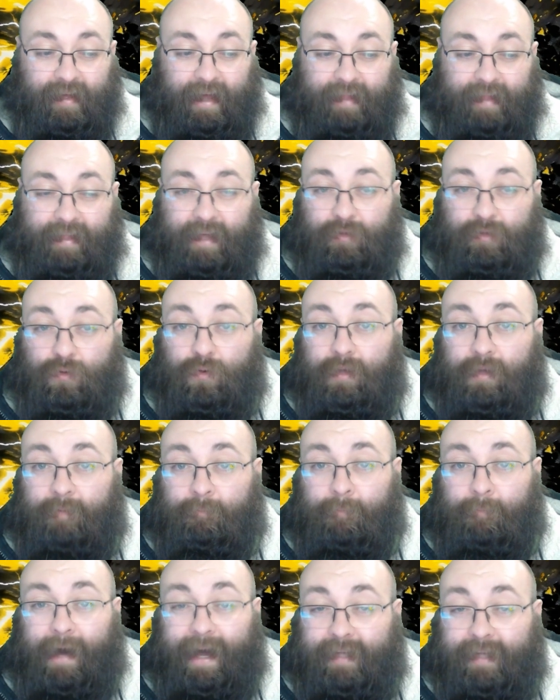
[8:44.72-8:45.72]
and then you
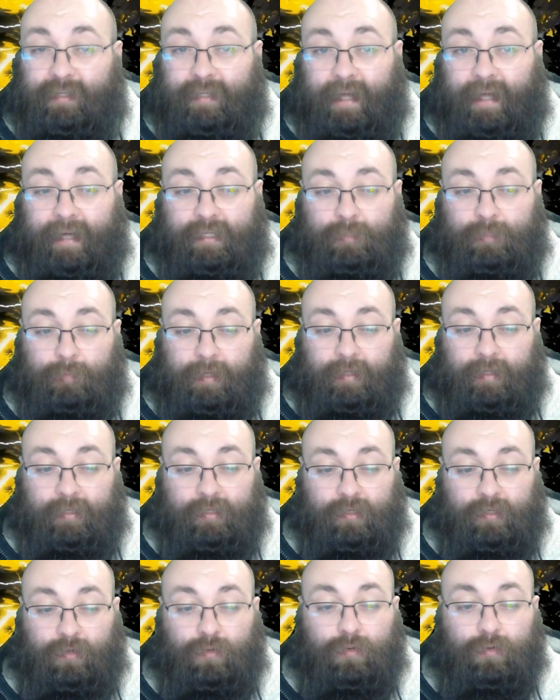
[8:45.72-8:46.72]
can match that speed.
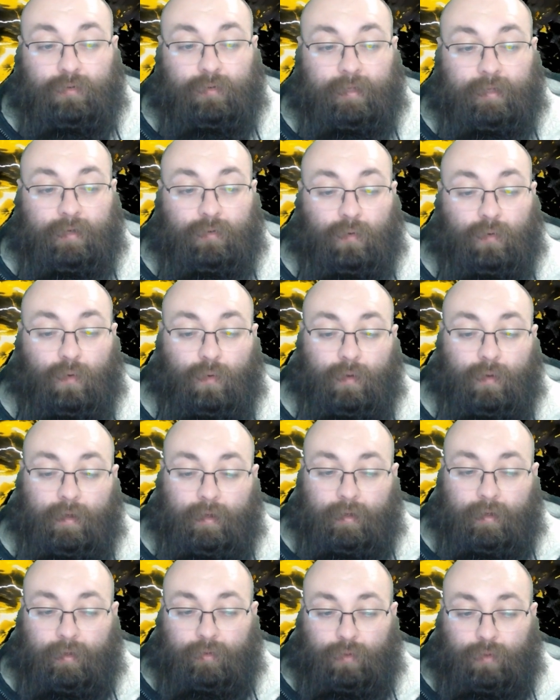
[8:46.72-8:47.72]
So you're going to go
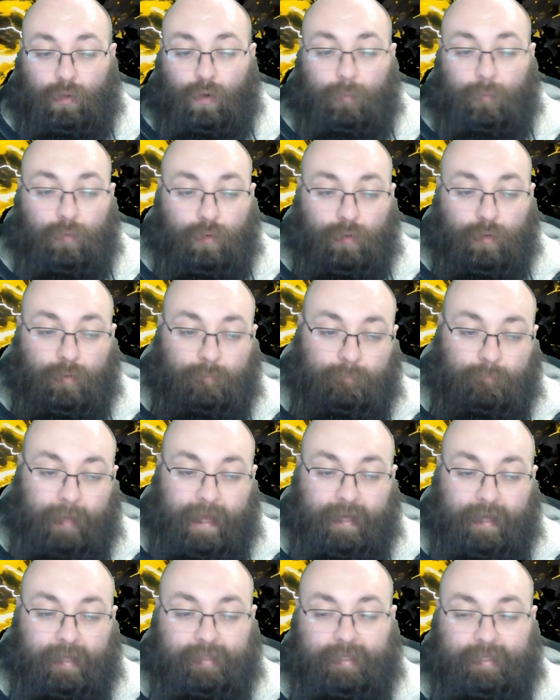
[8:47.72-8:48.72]
Nomu,
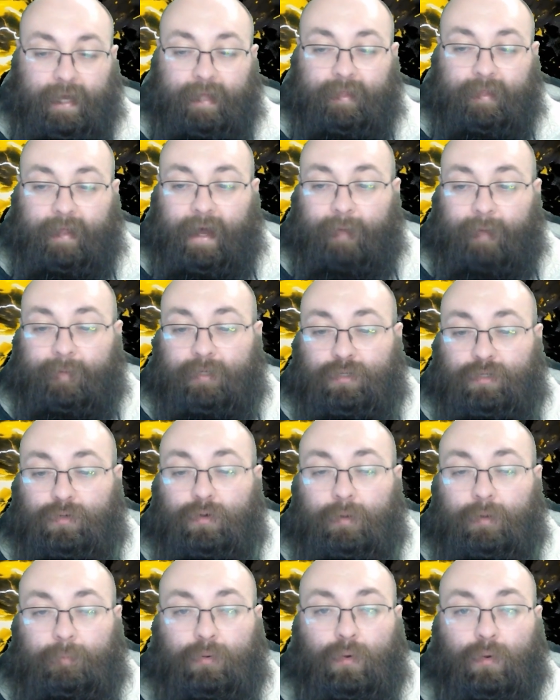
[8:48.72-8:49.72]
make it 10 damage.
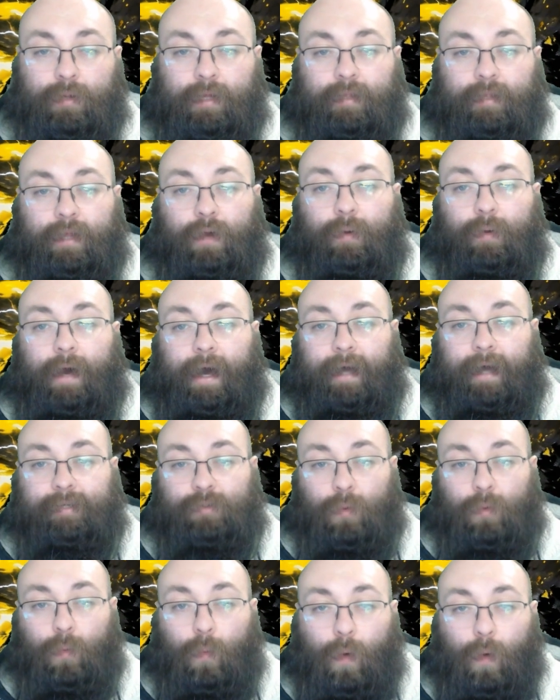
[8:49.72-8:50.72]
Your opponent now
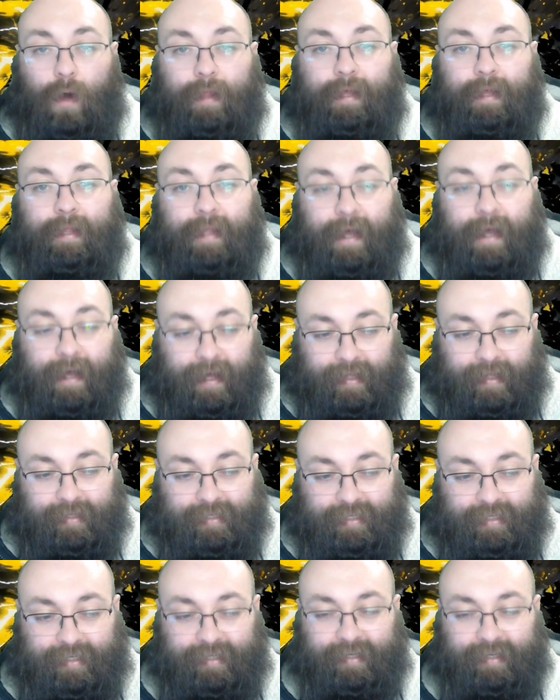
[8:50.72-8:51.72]
has 1
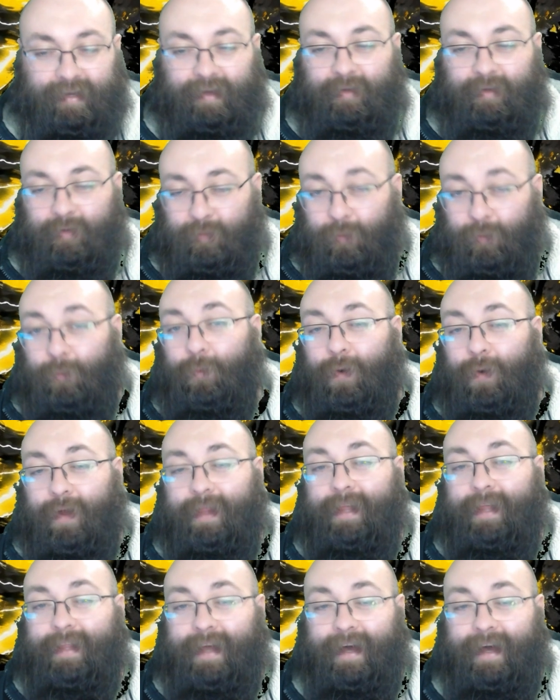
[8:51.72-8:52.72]
Enhance,
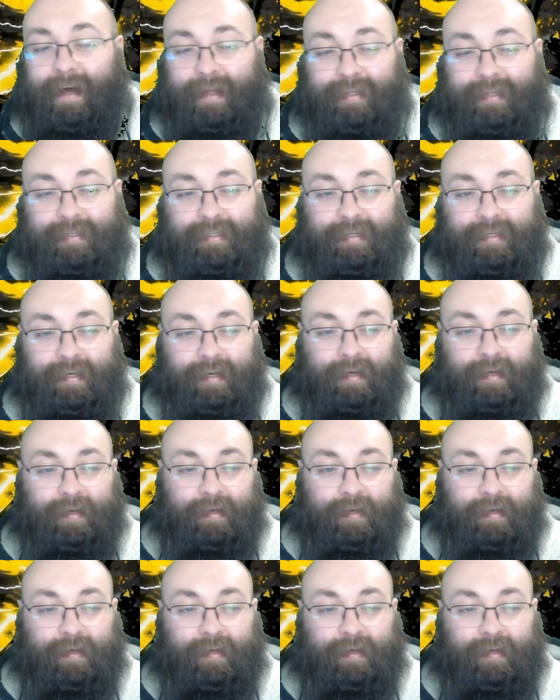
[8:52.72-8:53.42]
1 Enhance